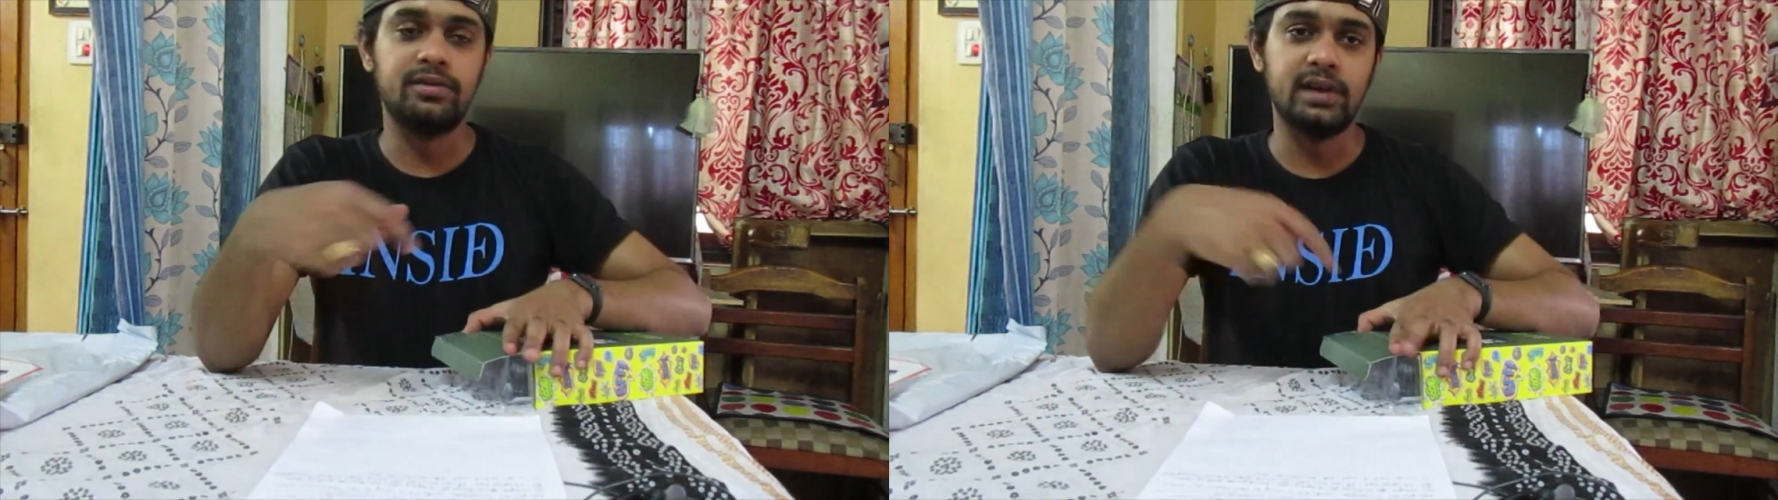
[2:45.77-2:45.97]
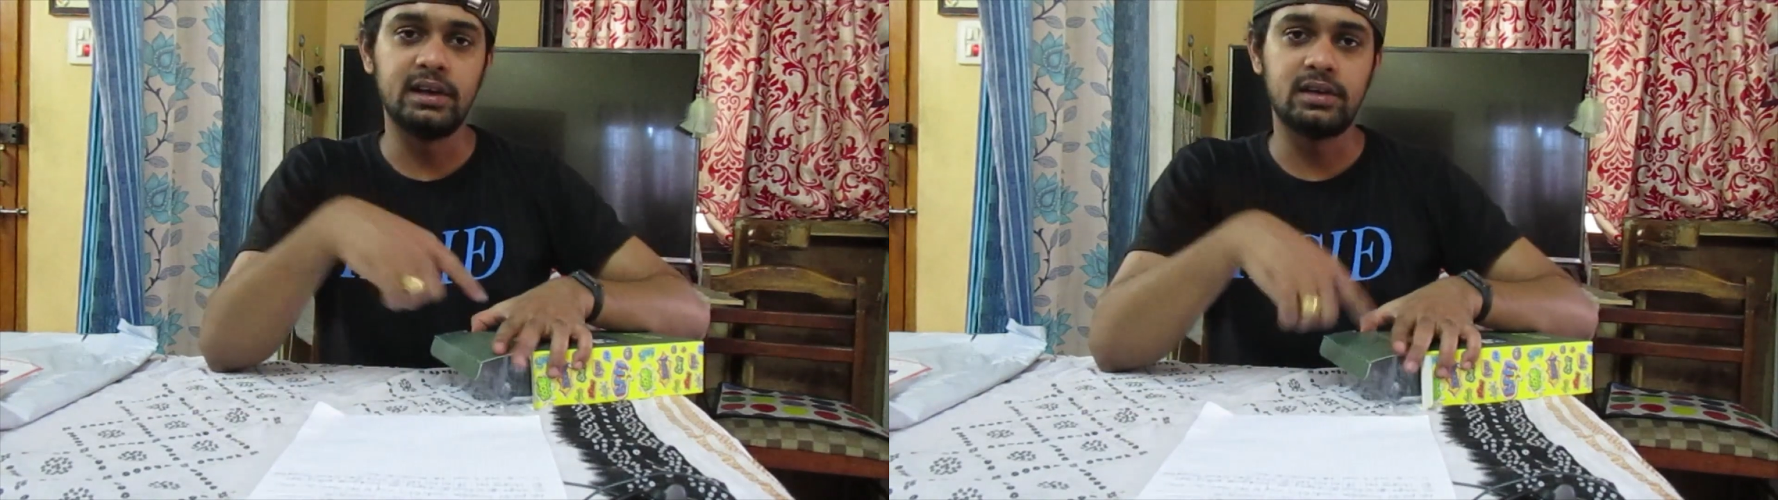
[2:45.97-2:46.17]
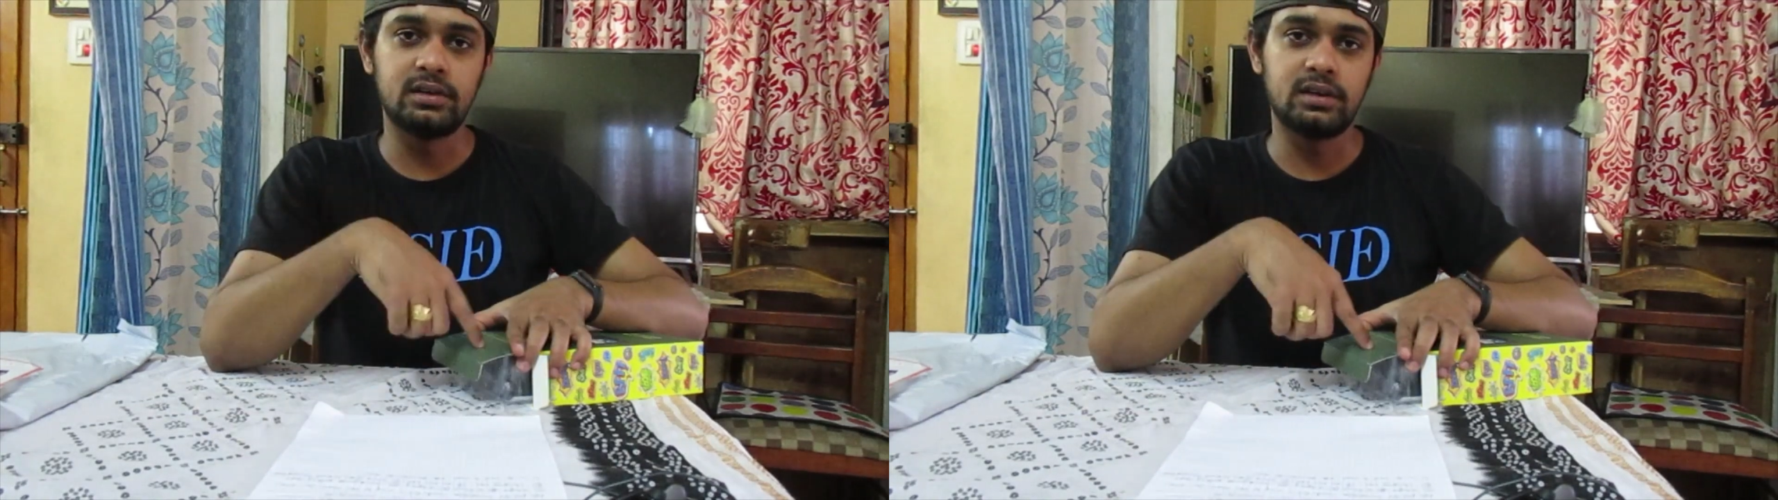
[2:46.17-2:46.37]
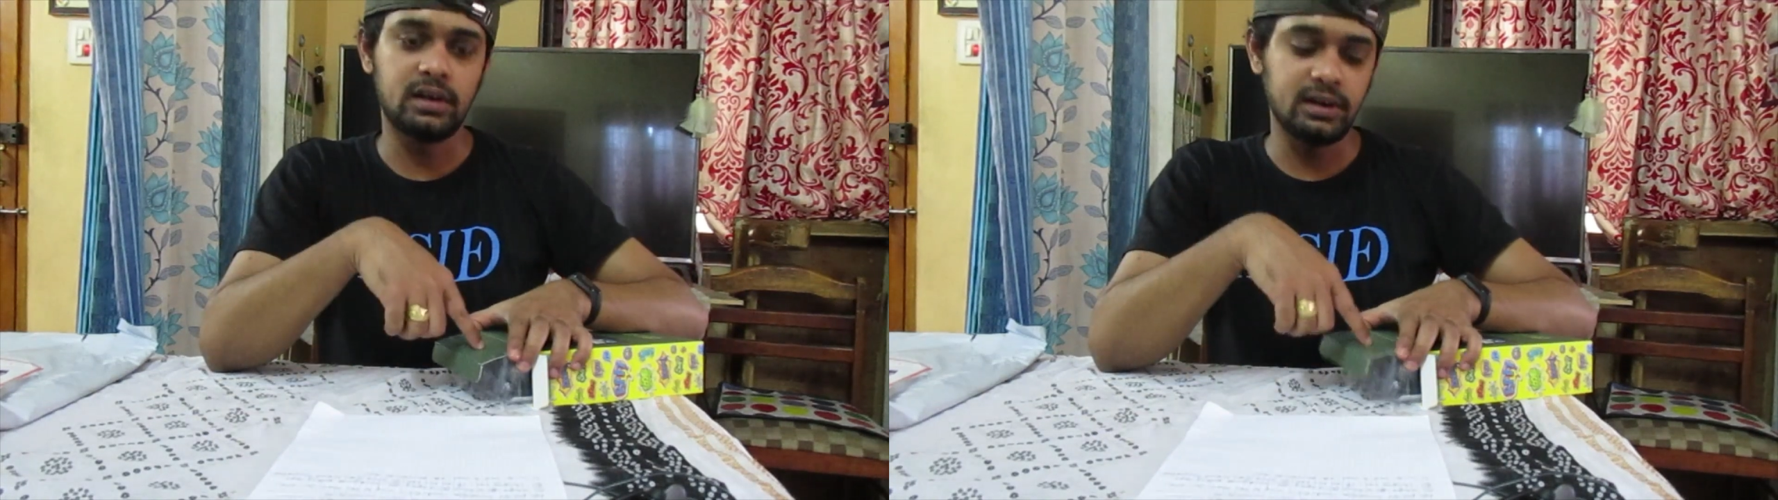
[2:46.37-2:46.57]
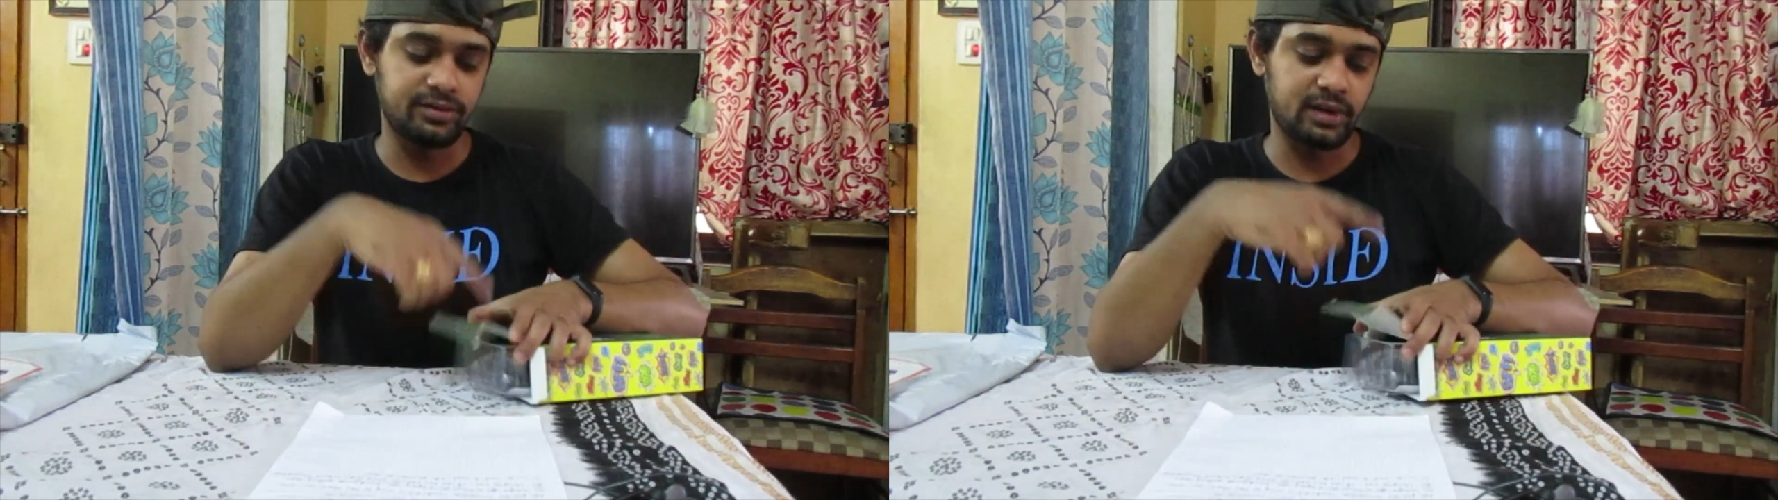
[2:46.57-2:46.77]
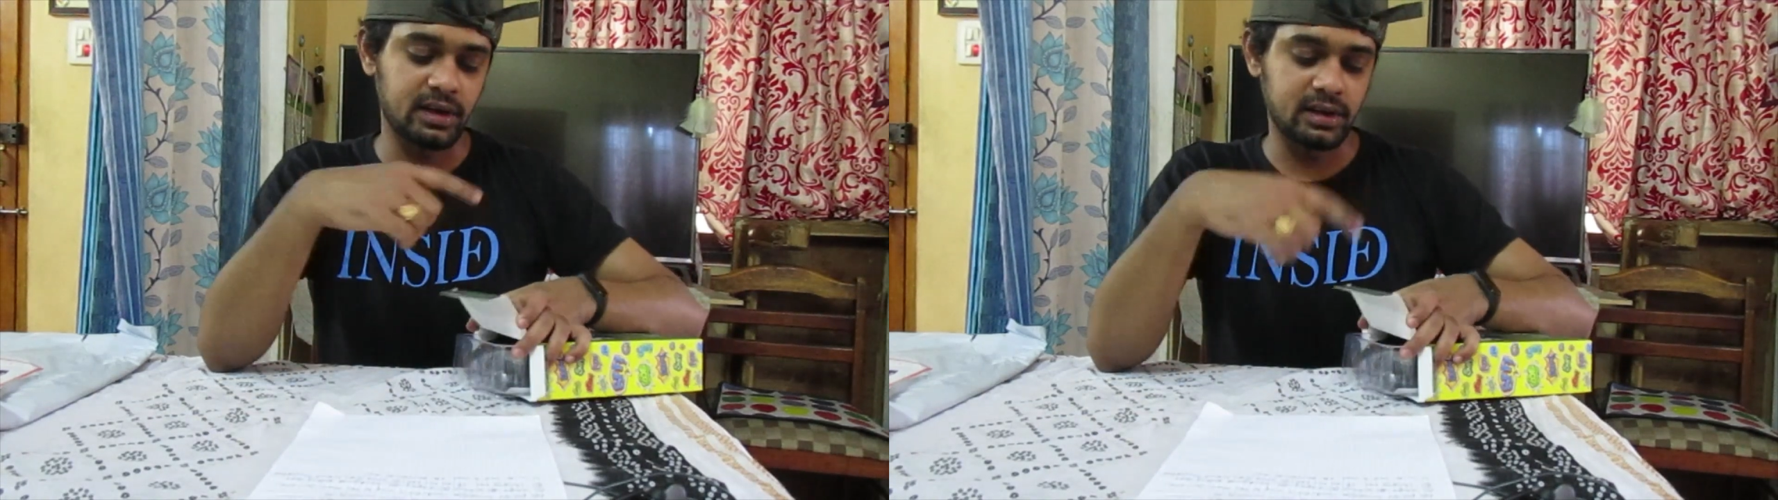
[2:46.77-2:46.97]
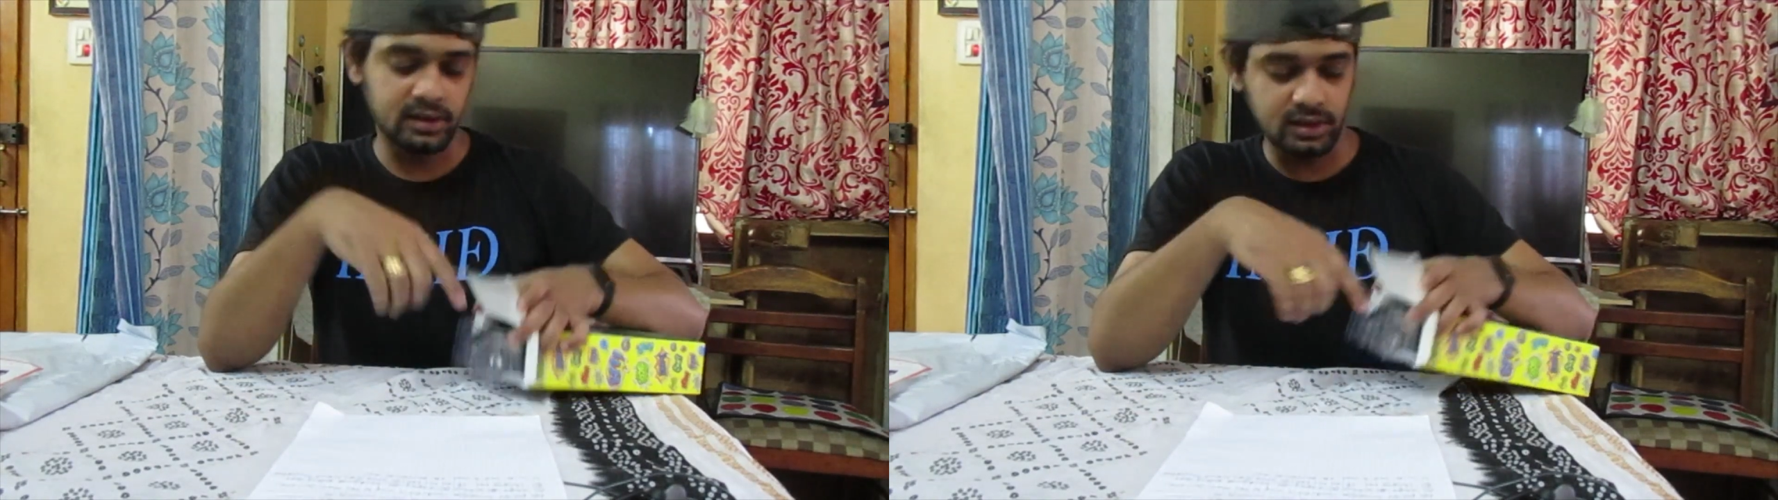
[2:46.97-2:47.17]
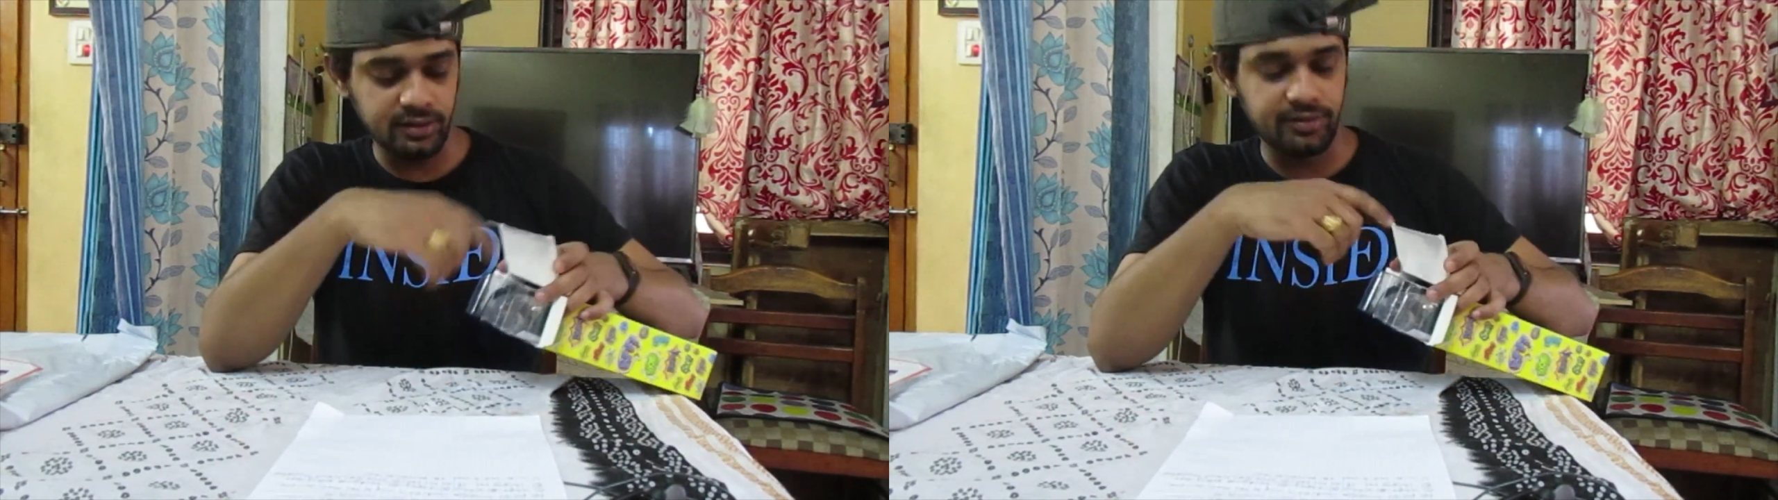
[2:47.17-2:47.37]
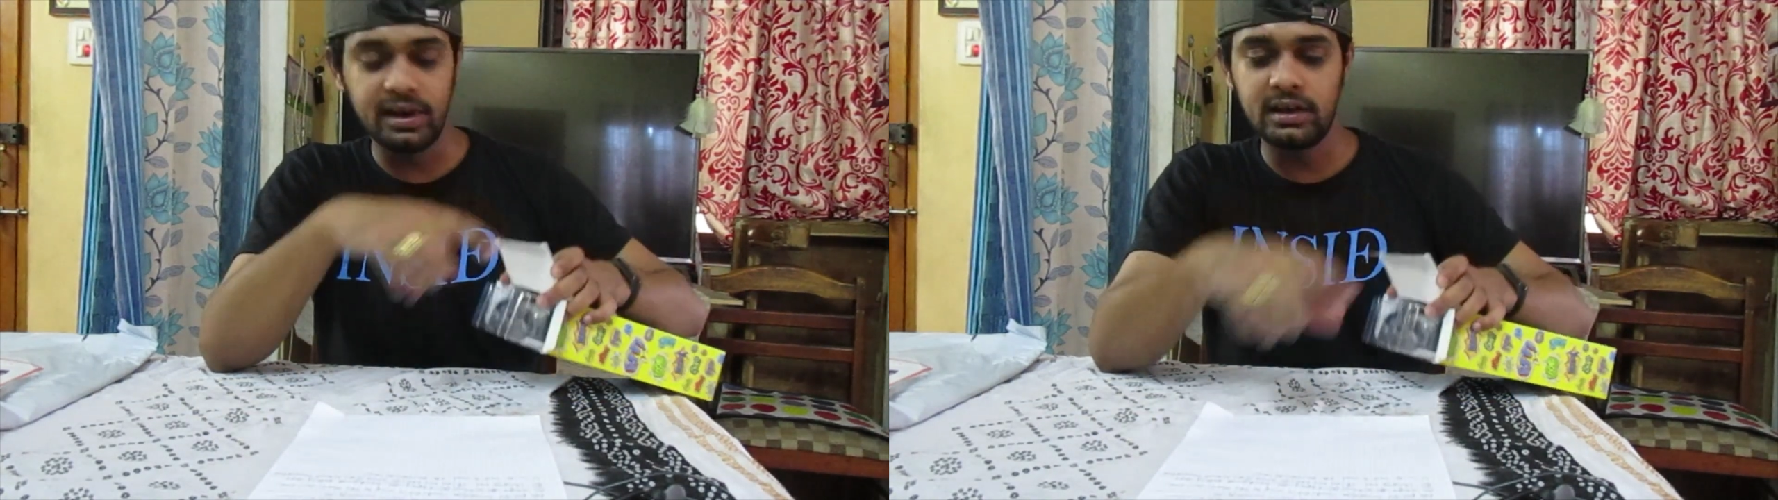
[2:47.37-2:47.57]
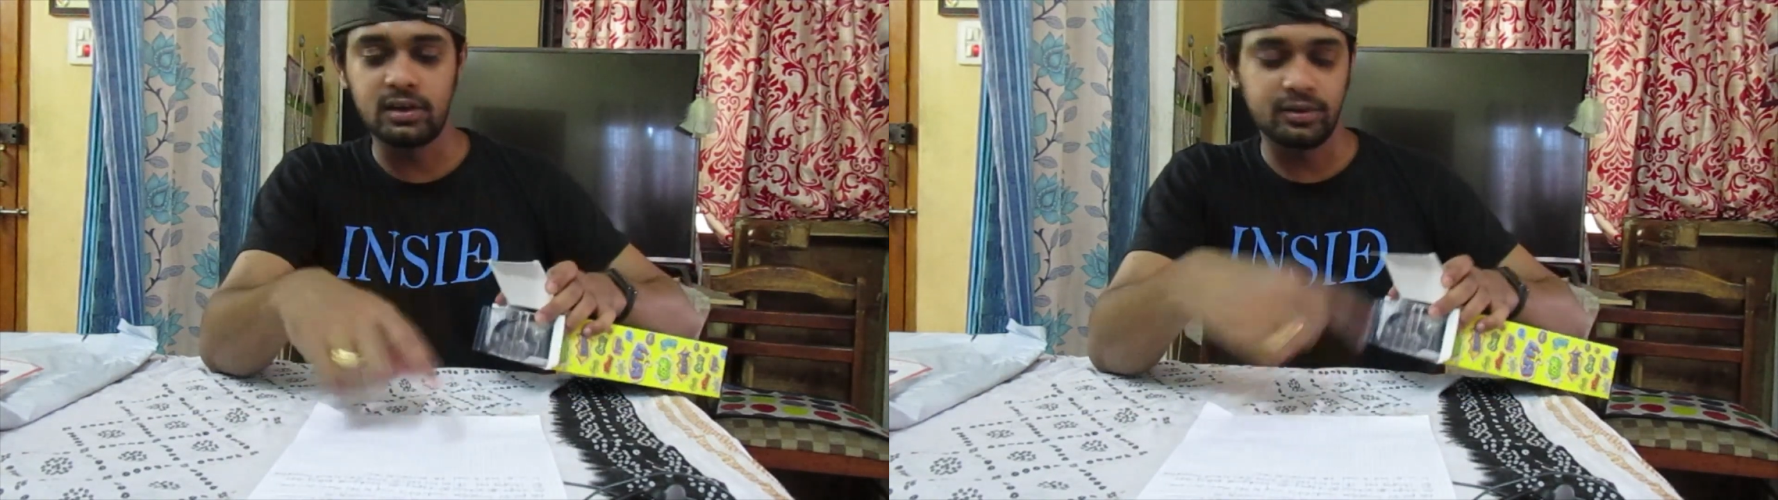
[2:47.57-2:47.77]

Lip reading: weight